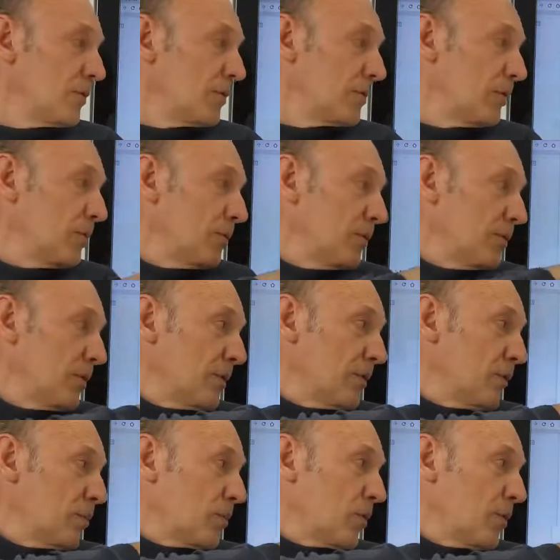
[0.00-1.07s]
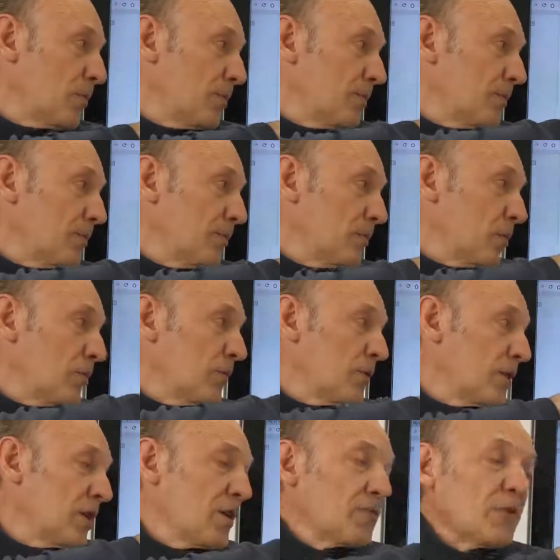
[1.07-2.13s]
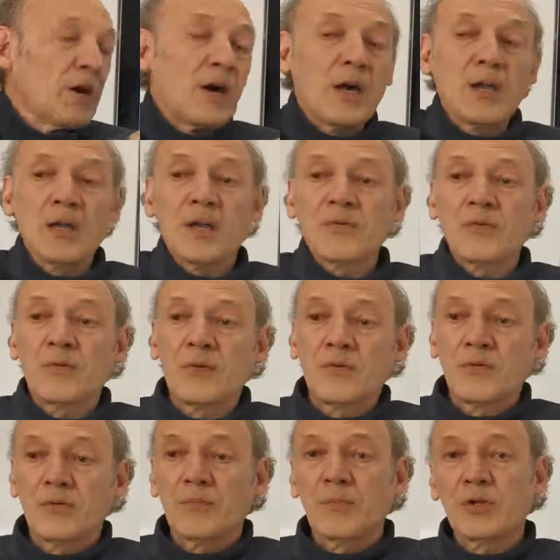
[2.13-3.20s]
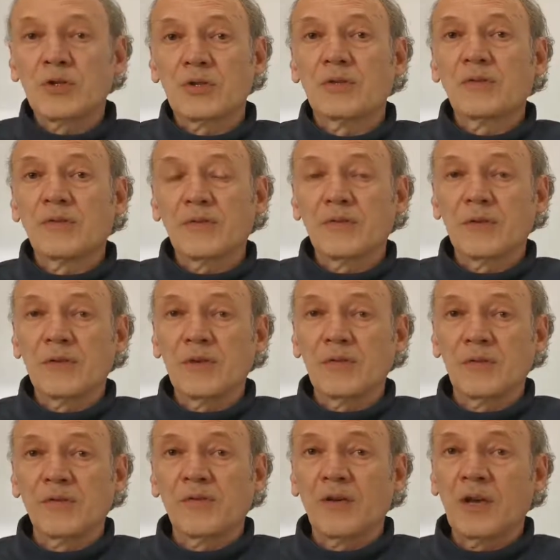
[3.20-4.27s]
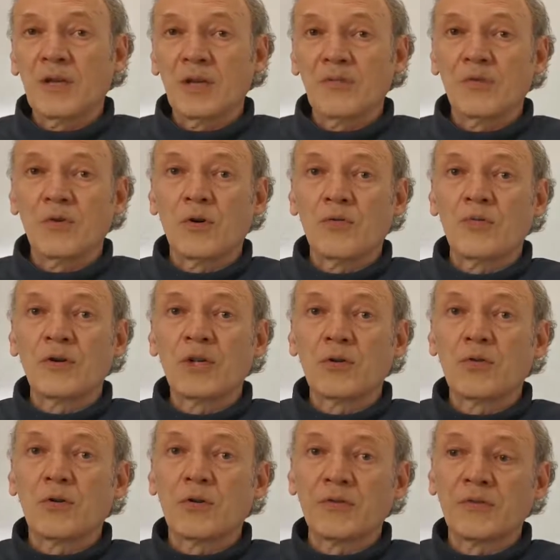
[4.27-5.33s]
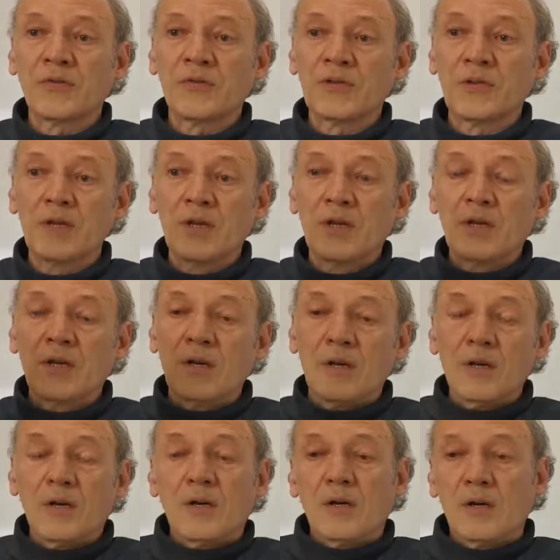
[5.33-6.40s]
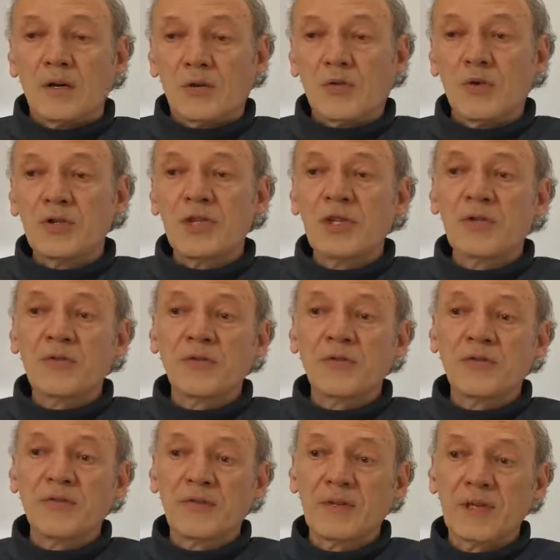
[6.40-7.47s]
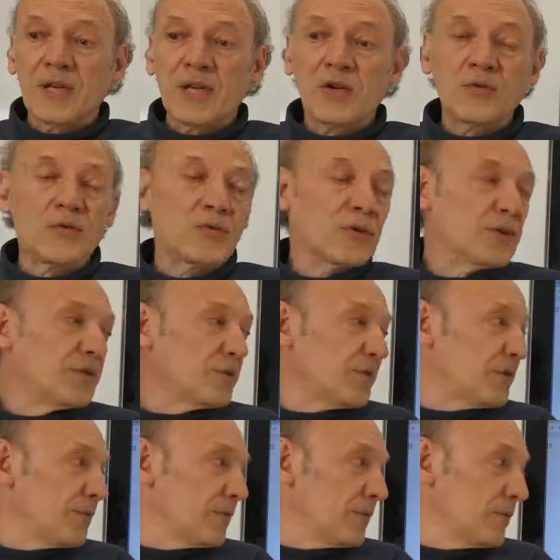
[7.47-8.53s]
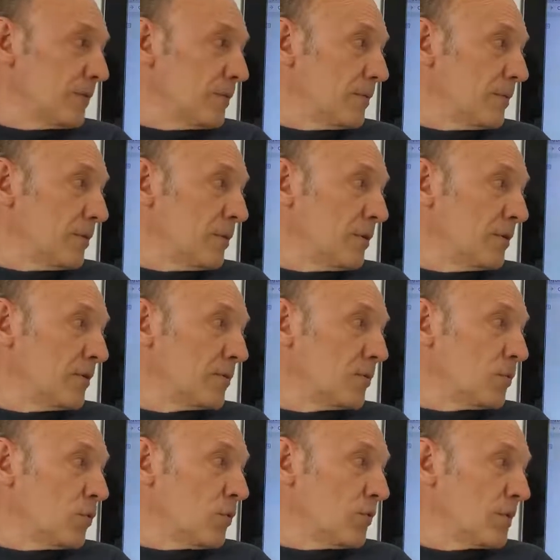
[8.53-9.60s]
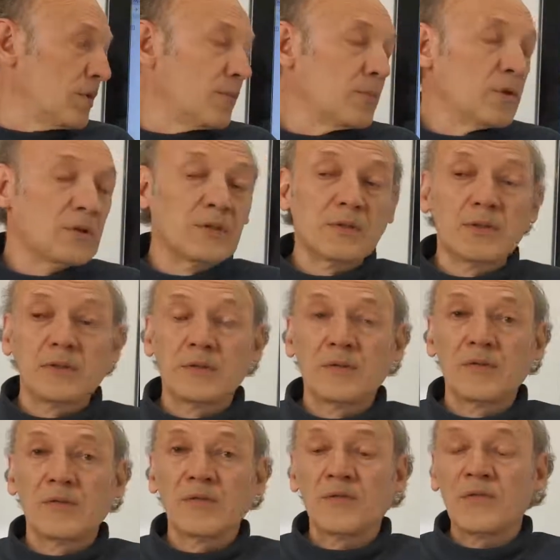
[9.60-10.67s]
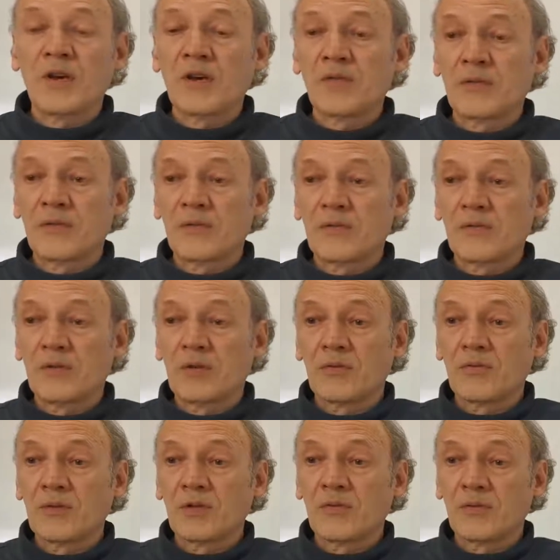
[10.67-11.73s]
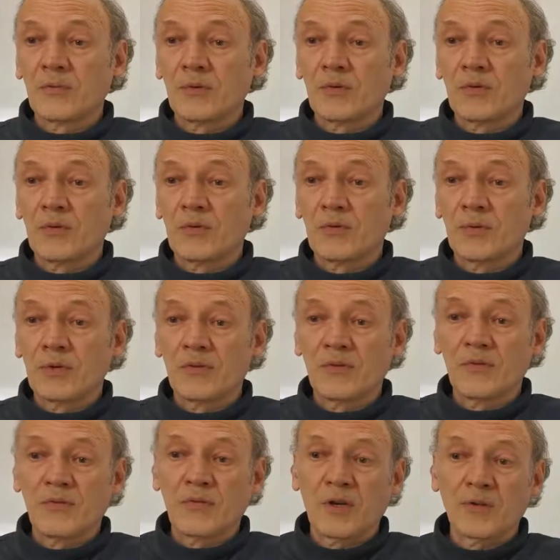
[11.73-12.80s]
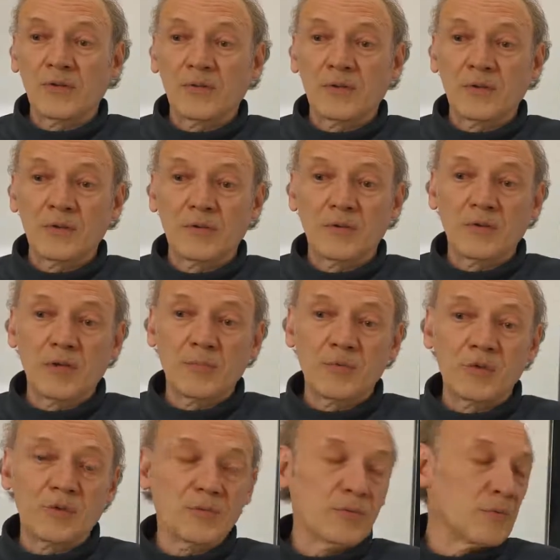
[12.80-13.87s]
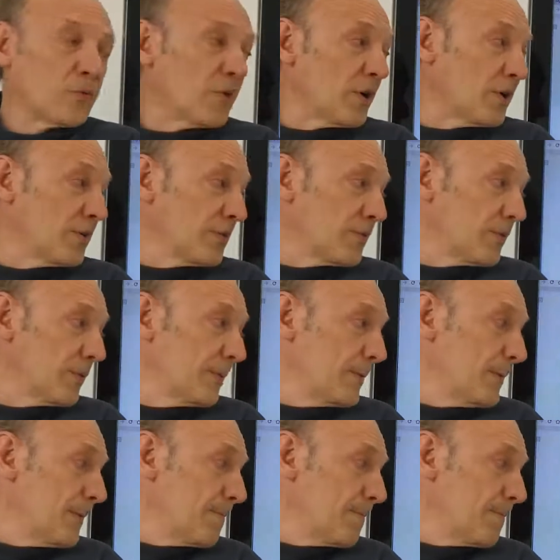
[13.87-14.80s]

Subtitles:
So that's the problem. We already have a high level of emissions, and this high level already causes a continuous increase. And the more we emit, the faster this increase will go and the faster the temperature will rise.